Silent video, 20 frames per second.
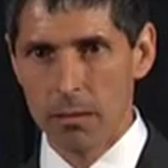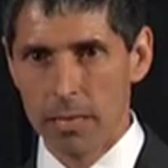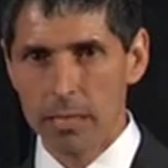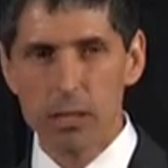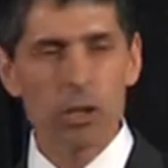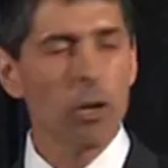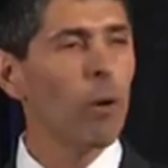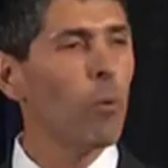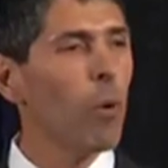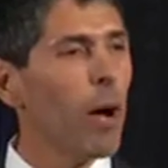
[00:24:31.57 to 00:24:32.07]
And
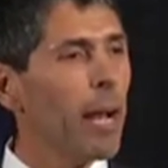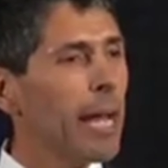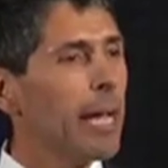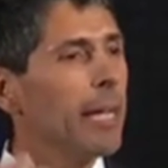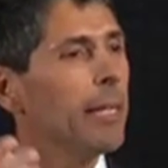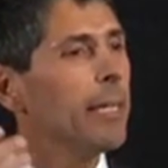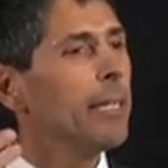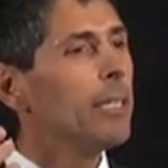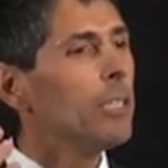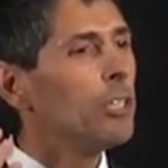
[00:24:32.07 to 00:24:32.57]
so I want
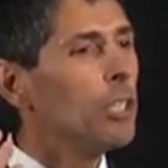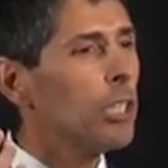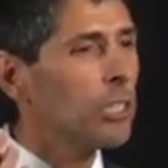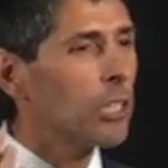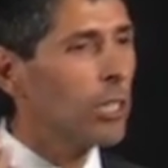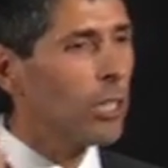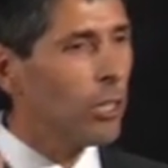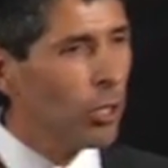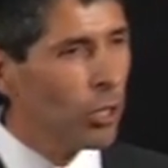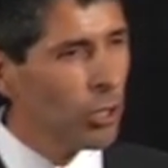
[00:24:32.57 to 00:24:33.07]
to just
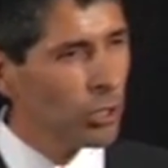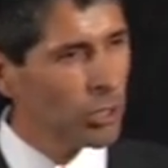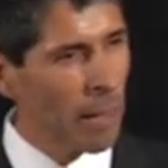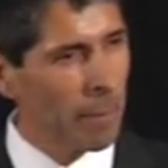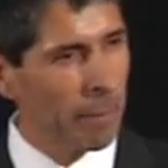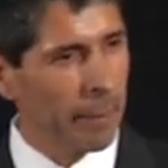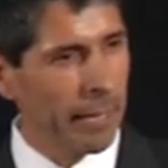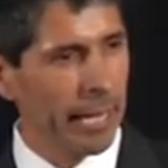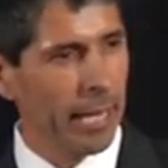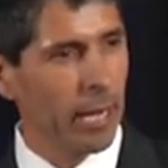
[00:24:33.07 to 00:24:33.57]
close
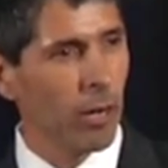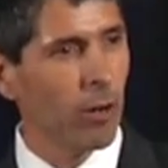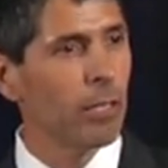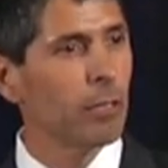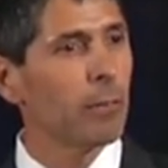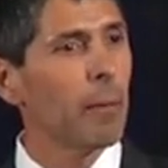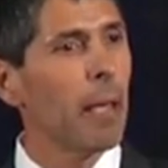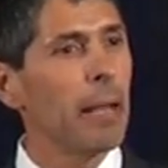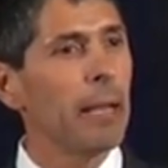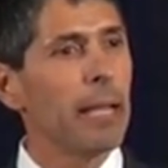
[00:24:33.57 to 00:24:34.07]
up here
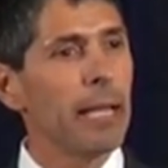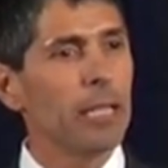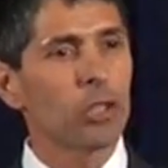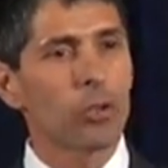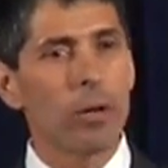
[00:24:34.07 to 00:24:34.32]
and